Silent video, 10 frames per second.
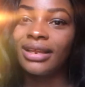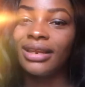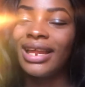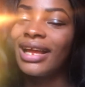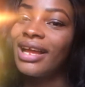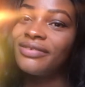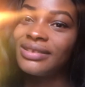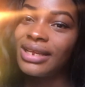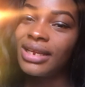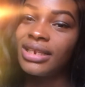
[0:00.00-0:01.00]
Like I've
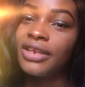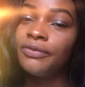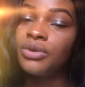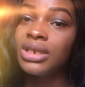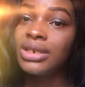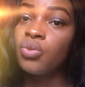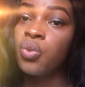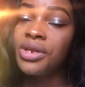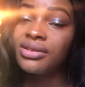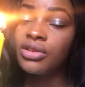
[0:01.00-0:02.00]
said, if you need
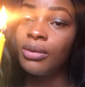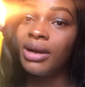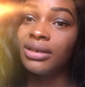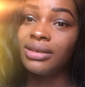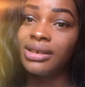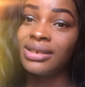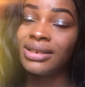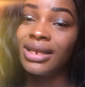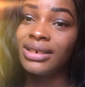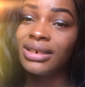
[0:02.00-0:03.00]
wisdom and
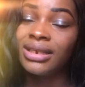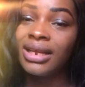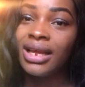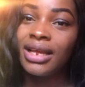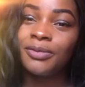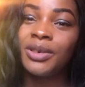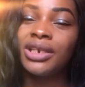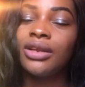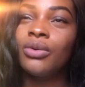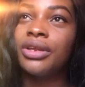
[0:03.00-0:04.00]
understanding,
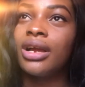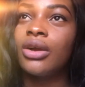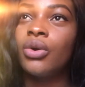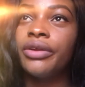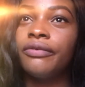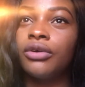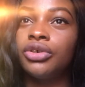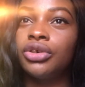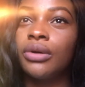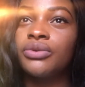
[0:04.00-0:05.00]
especially when you are going for
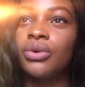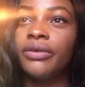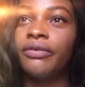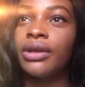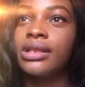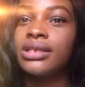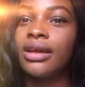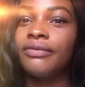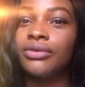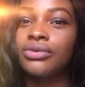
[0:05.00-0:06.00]
jobs, going for
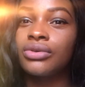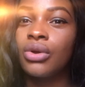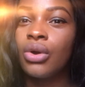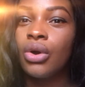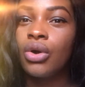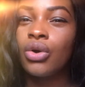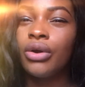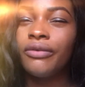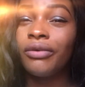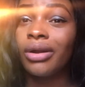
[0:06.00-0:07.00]
interviews,
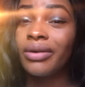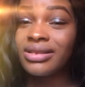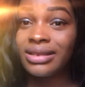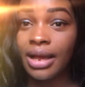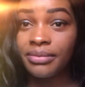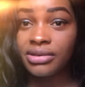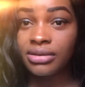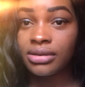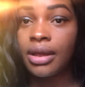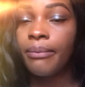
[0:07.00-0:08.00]
going for
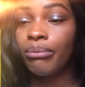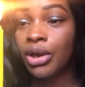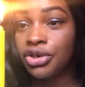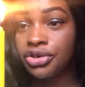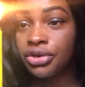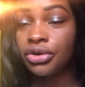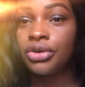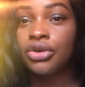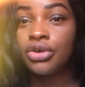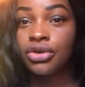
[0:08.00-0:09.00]
exams, make sure
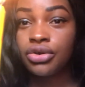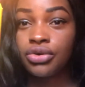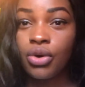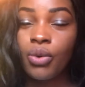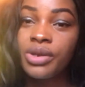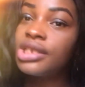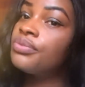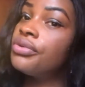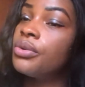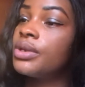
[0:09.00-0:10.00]
you always
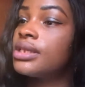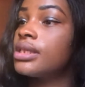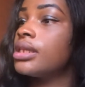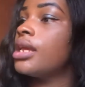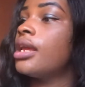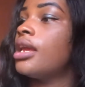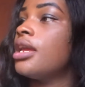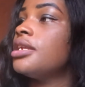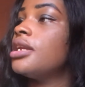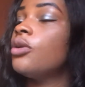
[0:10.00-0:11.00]
pray with a
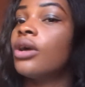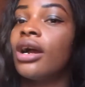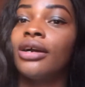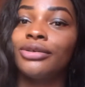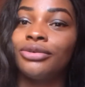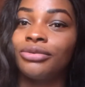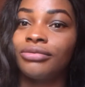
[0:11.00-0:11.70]
yellow candle.